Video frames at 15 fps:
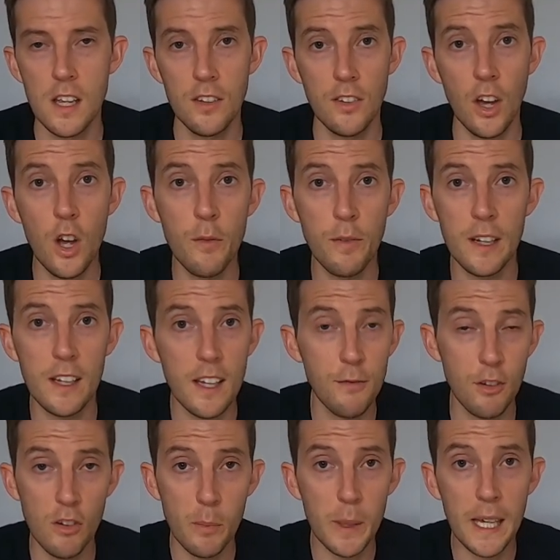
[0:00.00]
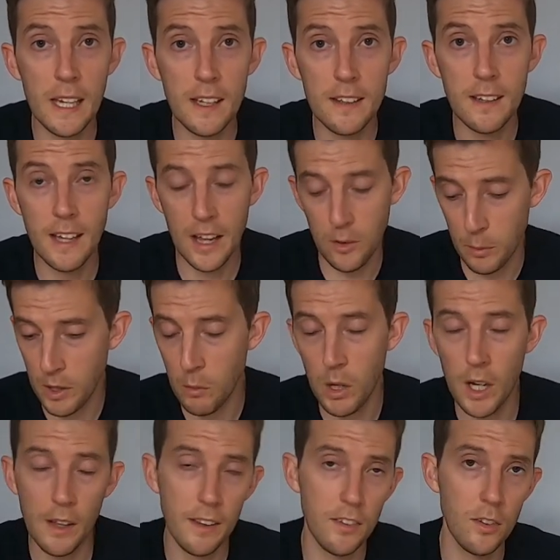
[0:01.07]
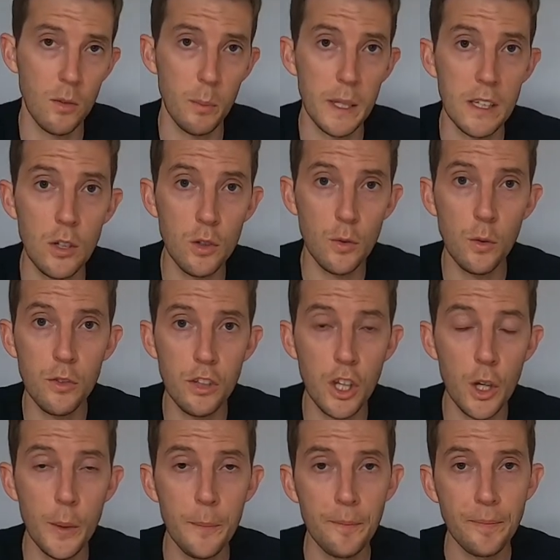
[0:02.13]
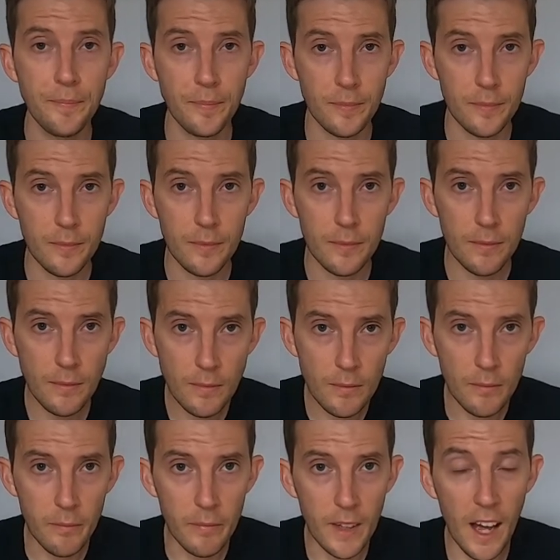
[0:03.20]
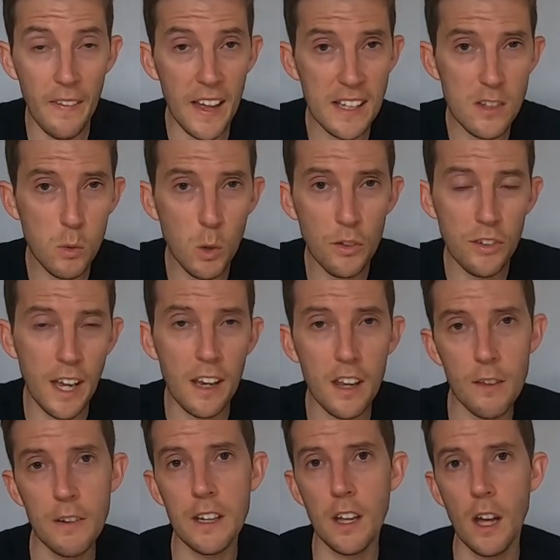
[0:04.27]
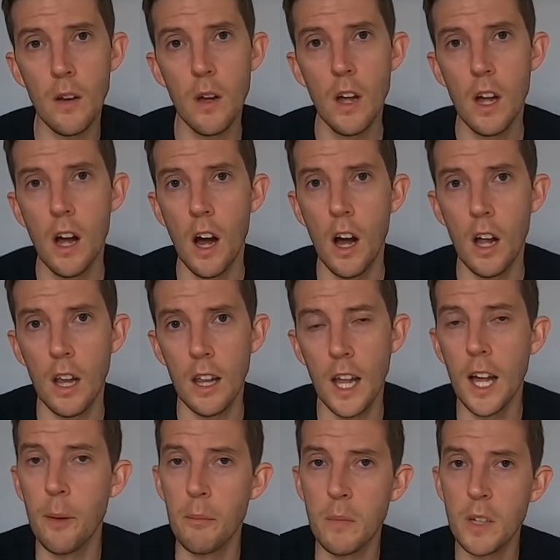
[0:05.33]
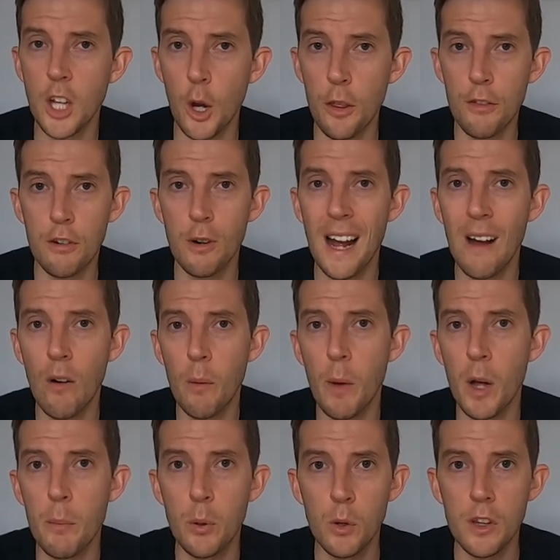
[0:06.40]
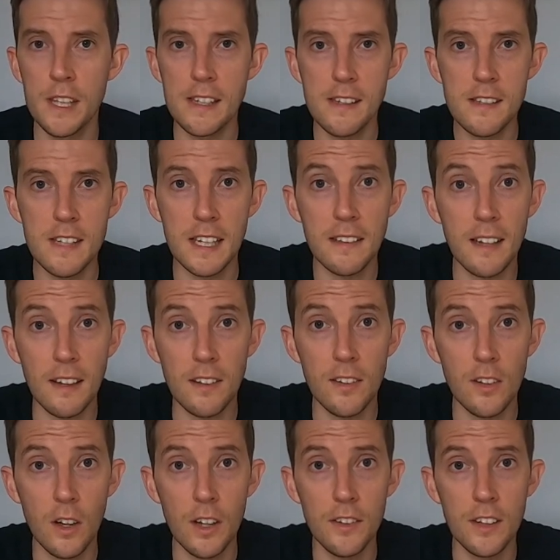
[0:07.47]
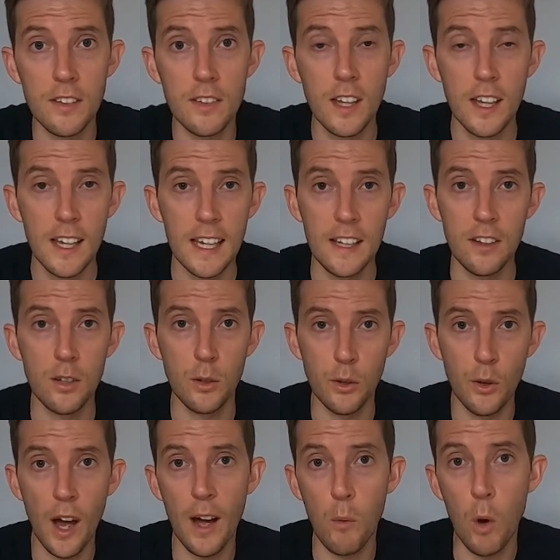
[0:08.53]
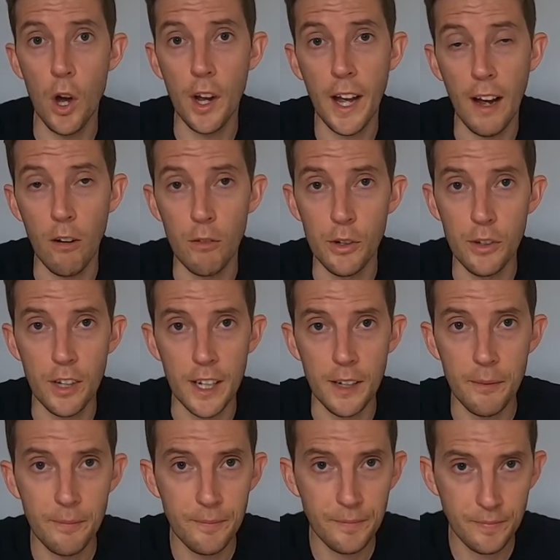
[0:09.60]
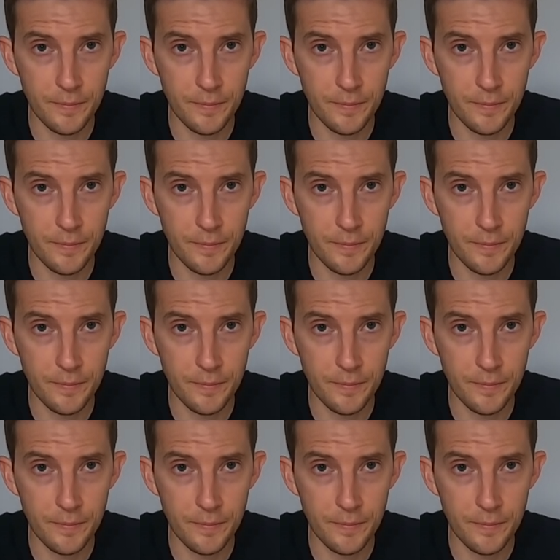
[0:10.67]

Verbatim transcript: So hopefully if you're a beginner to kettlebell work, this will be useful to you. And then towards the end of the video, I'll go through how I might put these 6 exercises into a workout routine.